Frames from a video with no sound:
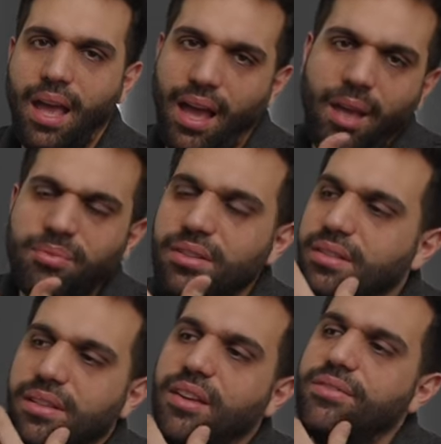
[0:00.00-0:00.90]
I
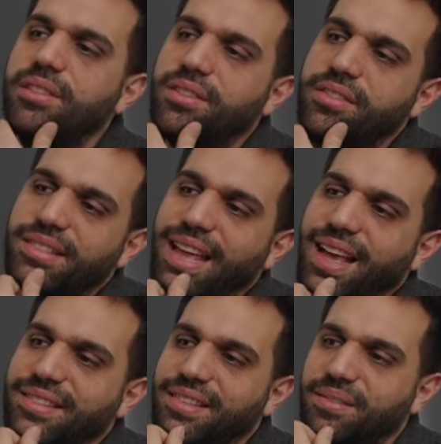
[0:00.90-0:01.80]
absolutely loved it because it
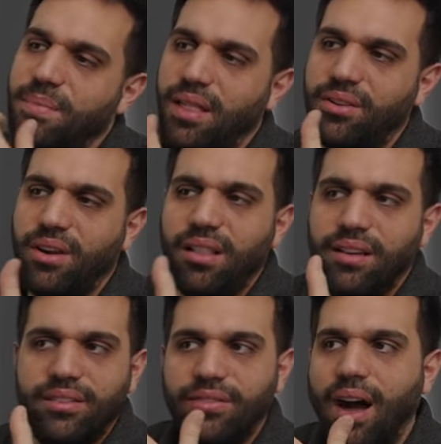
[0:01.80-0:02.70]
has this
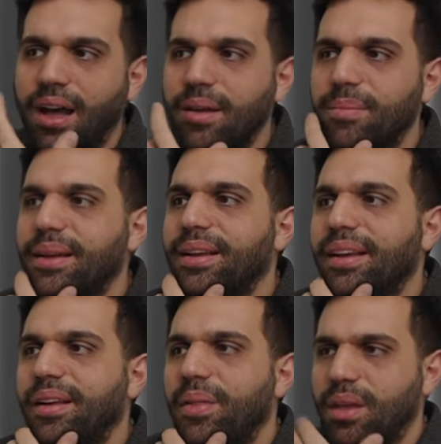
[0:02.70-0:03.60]
melancholic vibe
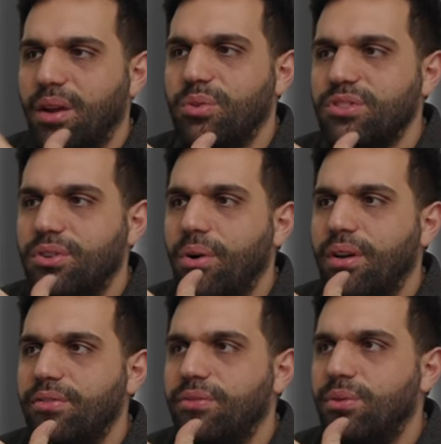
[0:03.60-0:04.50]
that I was
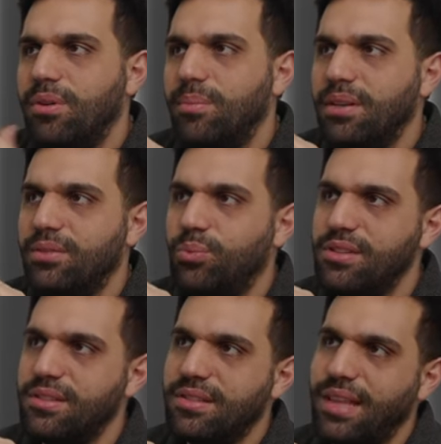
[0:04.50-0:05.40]
going for, but it
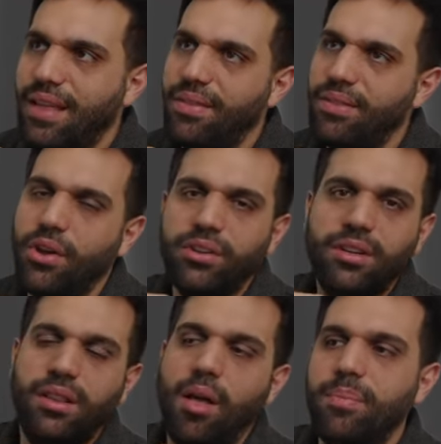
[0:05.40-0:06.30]
was then
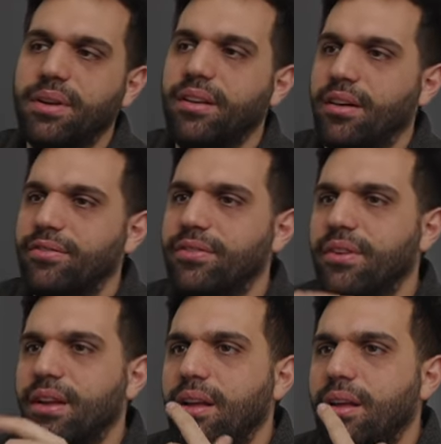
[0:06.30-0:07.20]
not club enough.
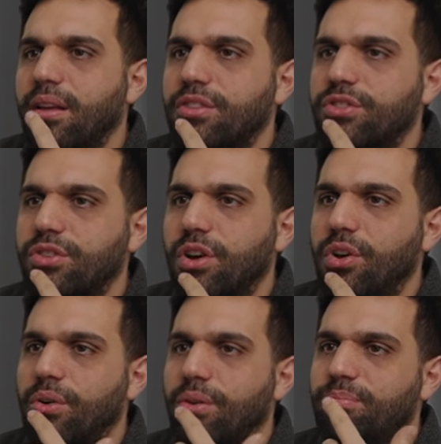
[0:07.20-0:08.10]

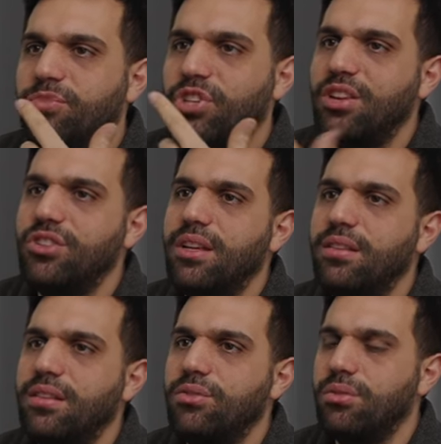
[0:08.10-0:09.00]
So changing
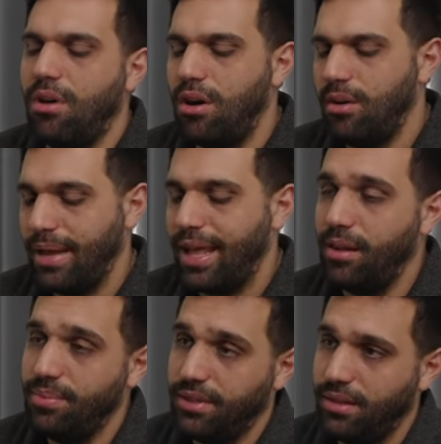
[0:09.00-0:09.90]
it into an ARP helped a